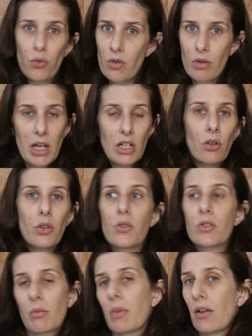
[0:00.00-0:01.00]
through them. I don't
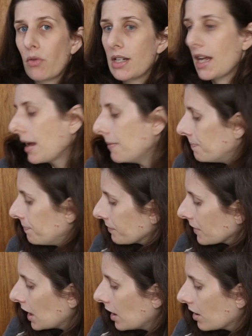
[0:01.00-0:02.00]
use them every day.
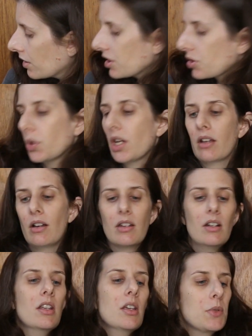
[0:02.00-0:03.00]
This one I
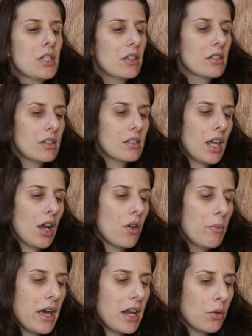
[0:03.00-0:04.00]
got in Ipsy. This is the
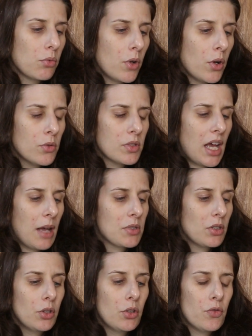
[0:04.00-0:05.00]
Aromatic Rose
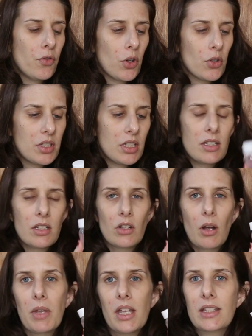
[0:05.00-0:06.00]
Absolute First
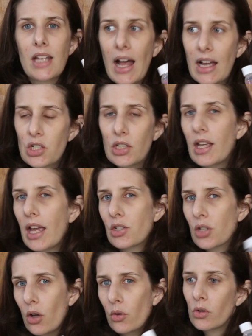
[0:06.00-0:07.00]
Serum. It's actually a
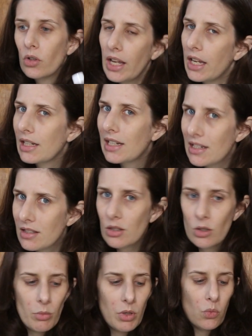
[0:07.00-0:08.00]
toner and a
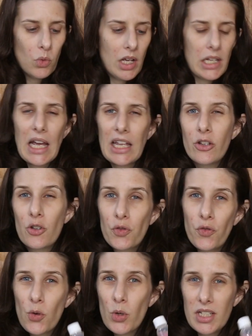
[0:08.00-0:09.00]
serum in one. I use
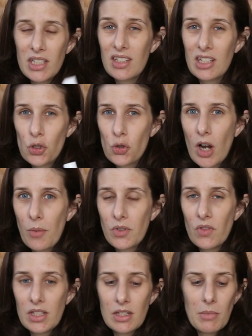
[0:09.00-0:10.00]
4 to 6 drops
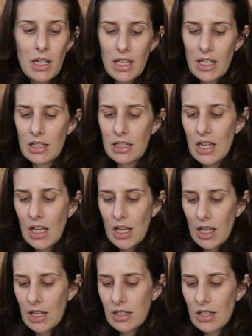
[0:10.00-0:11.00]
of this in my hand.
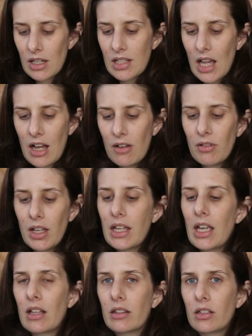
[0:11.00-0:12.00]
It does have
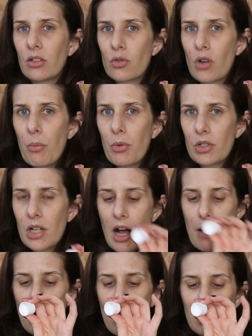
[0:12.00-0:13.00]
like a little dropper
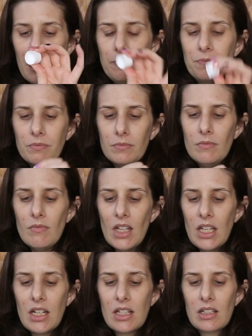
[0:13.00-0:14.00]
top on it,
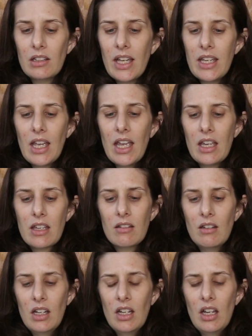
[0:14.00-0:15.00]
and it's like a